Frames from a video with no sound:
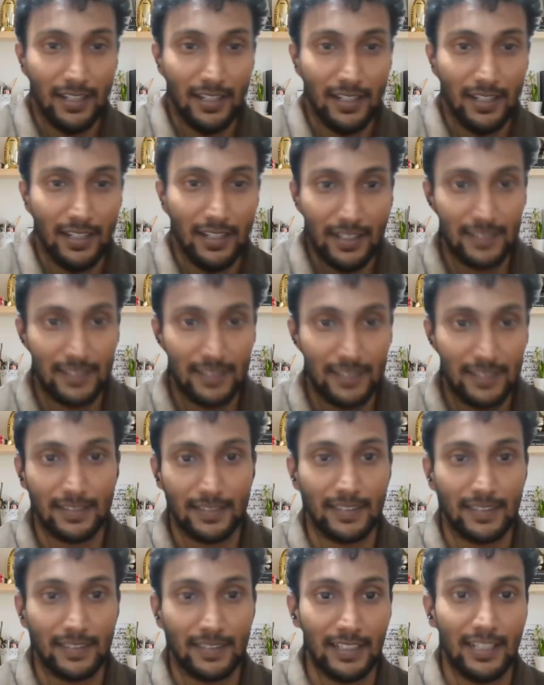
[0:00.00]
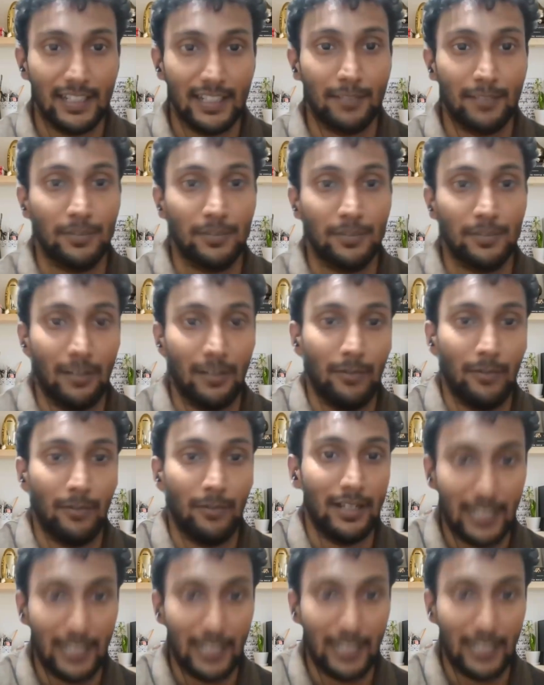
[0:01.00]
It's just saying like someone
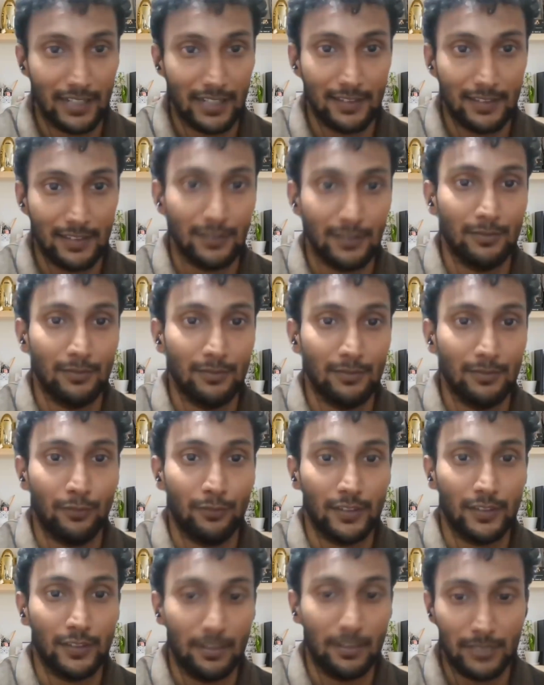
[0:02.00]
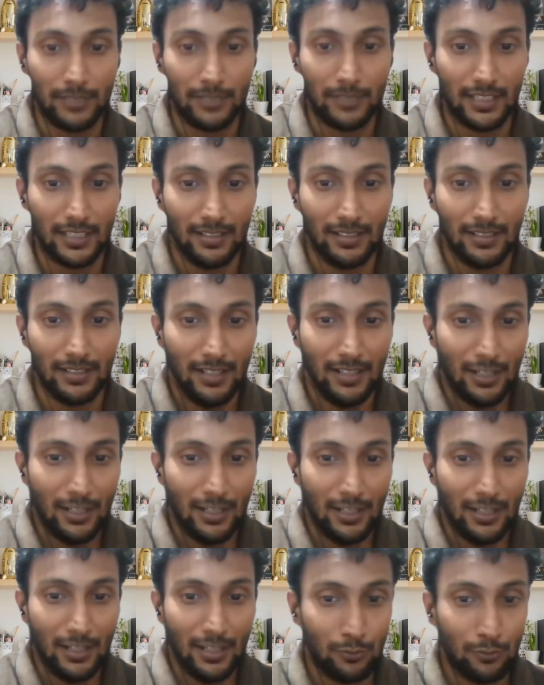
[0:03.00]
lends for something, you
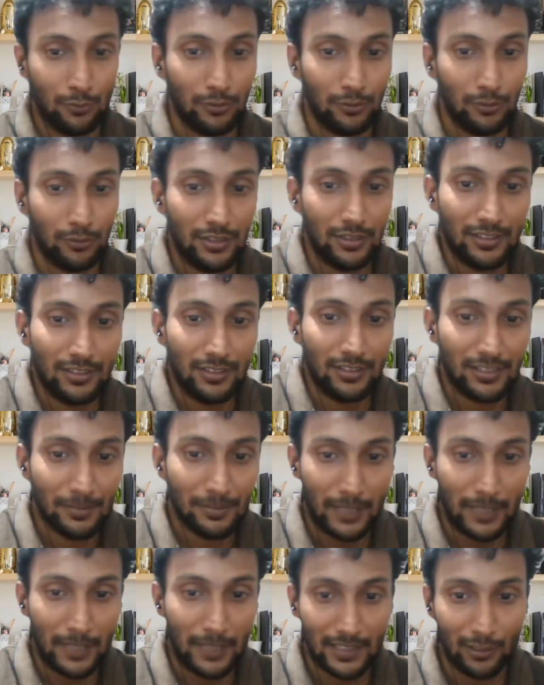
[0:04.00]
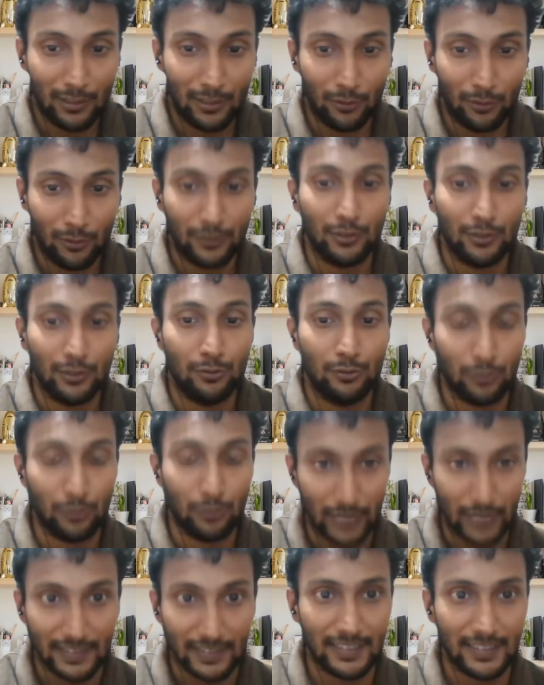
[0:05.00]
couldn't pay the loan, so you took the
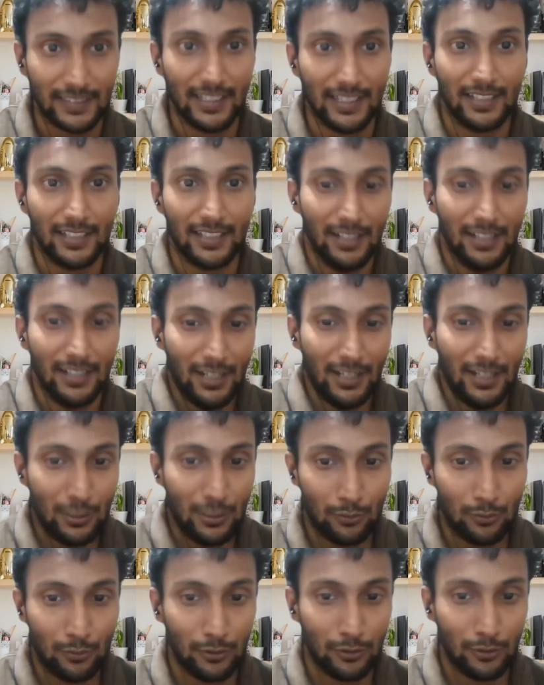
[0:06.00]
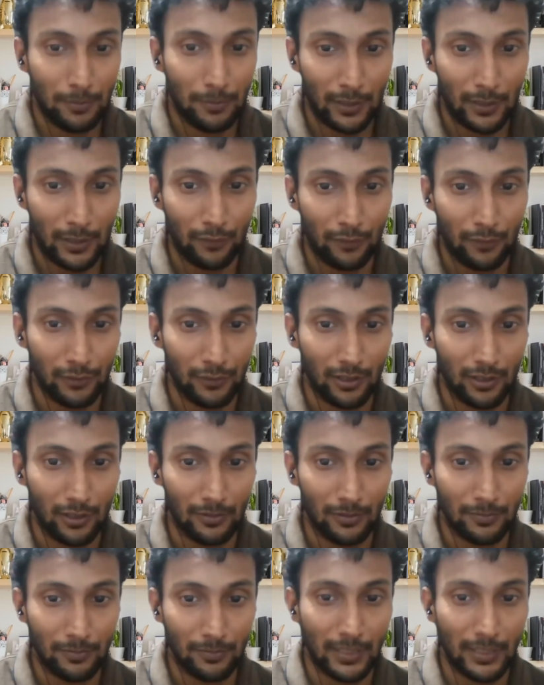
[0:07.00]
assets. It's like you couldn't pay off
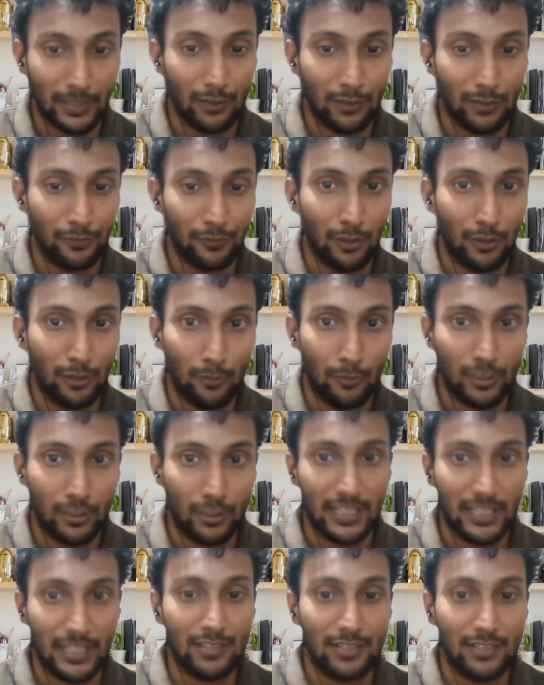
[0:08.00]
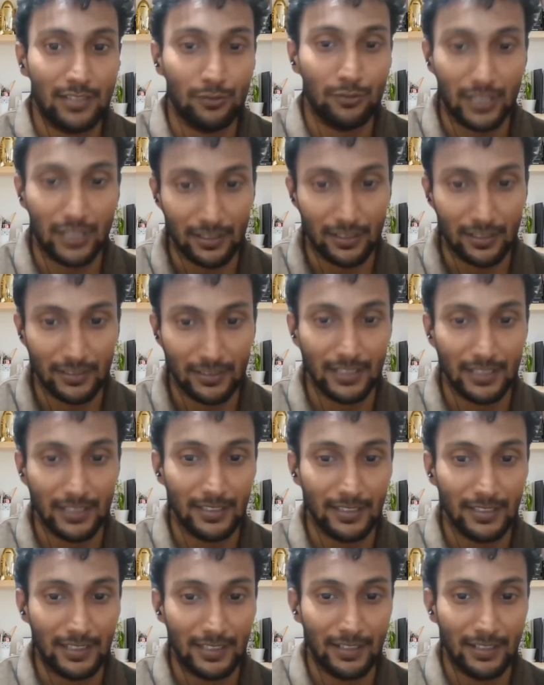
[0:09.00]
your mortgage, you take
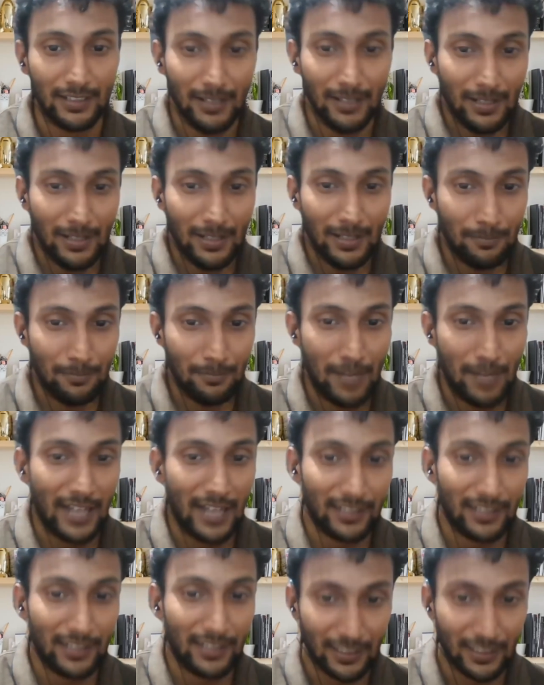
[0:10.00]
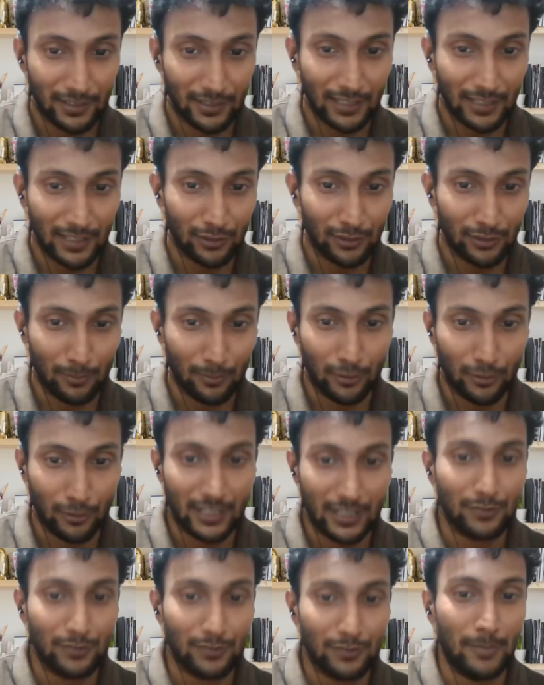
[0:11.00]
the bank take your
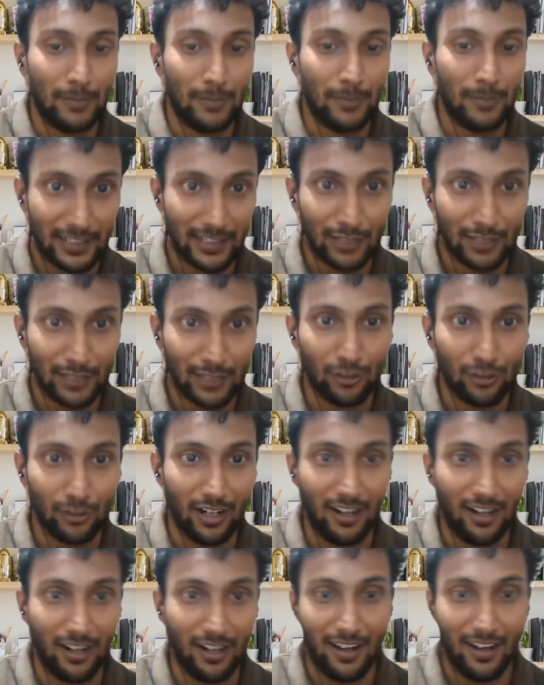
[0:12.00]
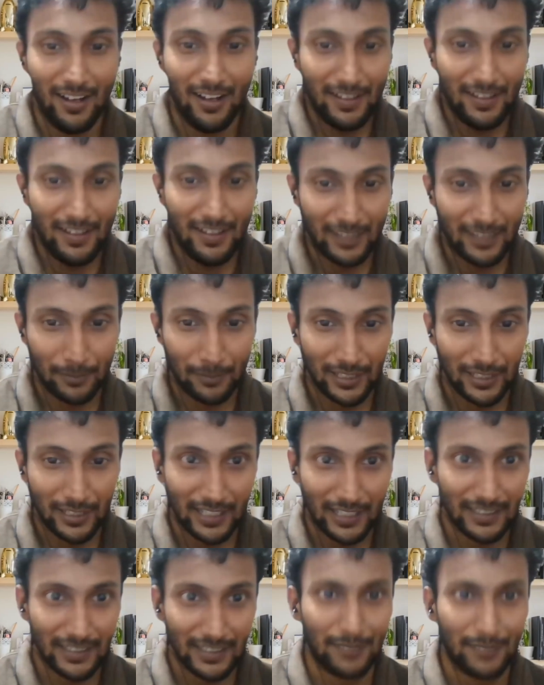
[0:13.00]
mortgage, or bank take your car, something like
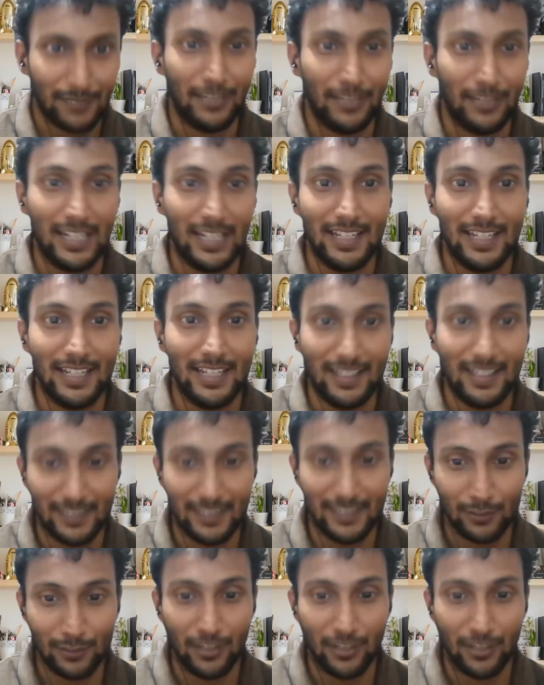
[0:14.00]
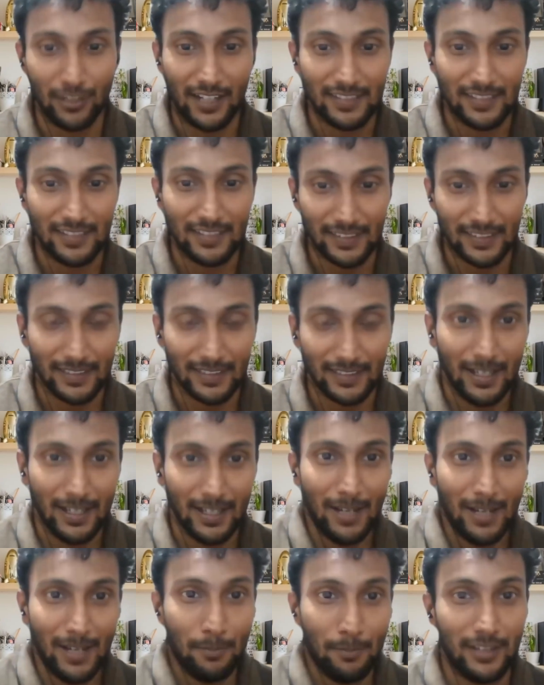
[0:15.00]
that. It's very easy to digest,
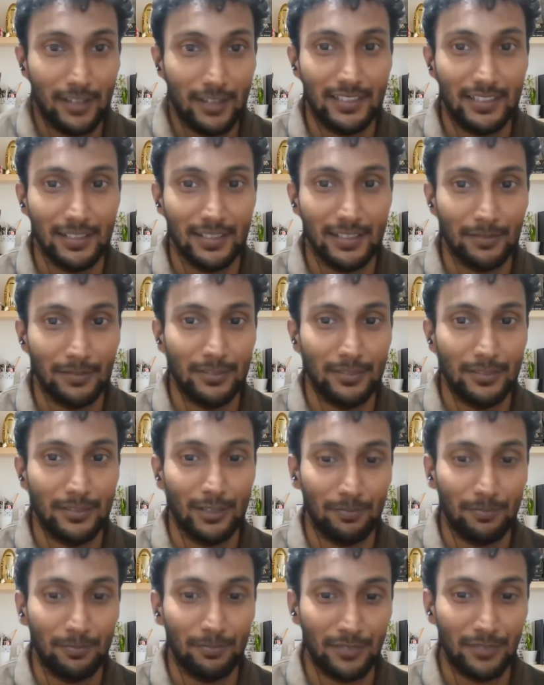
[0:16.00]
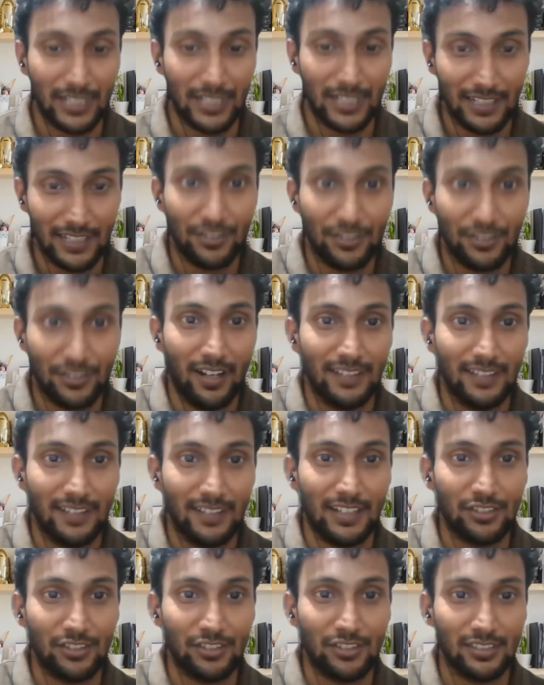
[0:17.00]
but the real
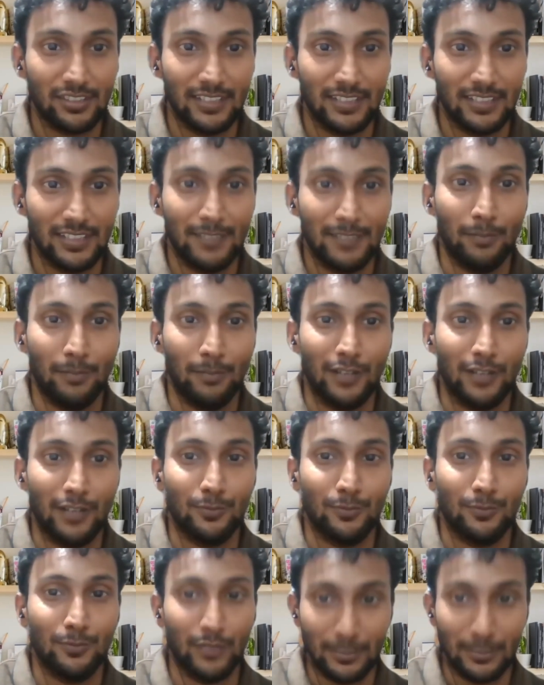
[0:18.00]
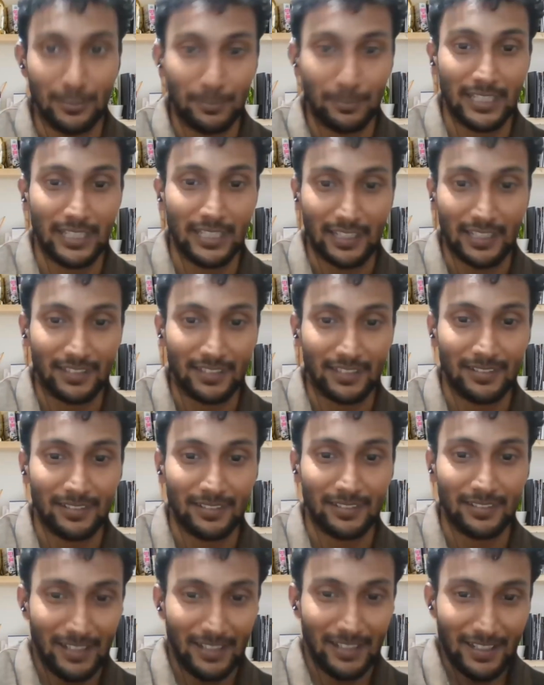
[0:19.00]
transaction is much more complicated,
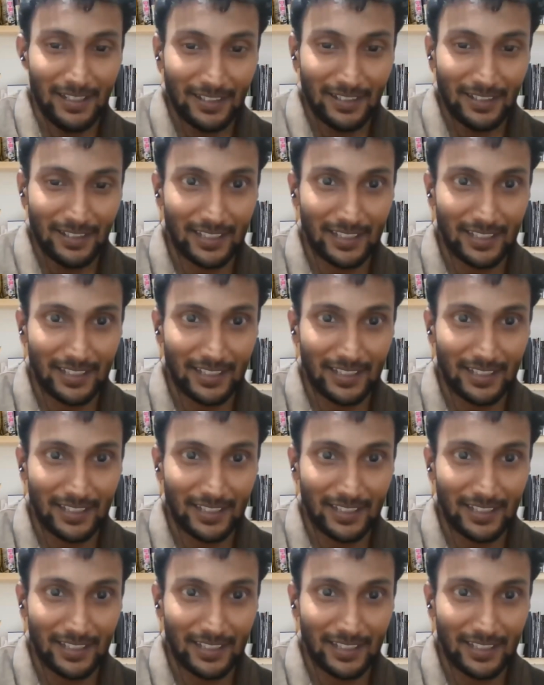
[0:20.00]
right?